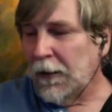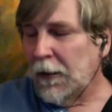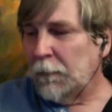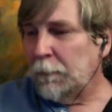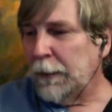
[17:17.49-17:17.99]

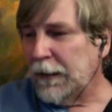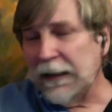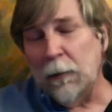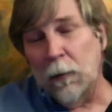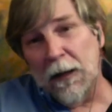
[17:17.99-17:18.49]
But
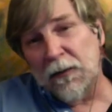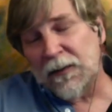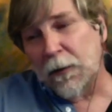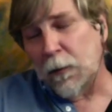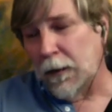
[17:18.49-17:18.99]
anyway,
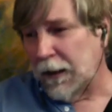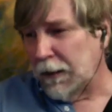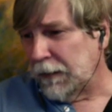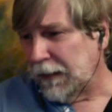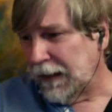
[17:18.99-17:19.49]
so
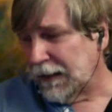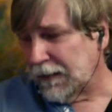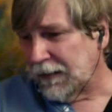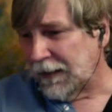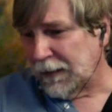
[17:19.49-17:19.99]

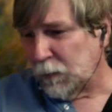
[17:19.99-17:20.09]
it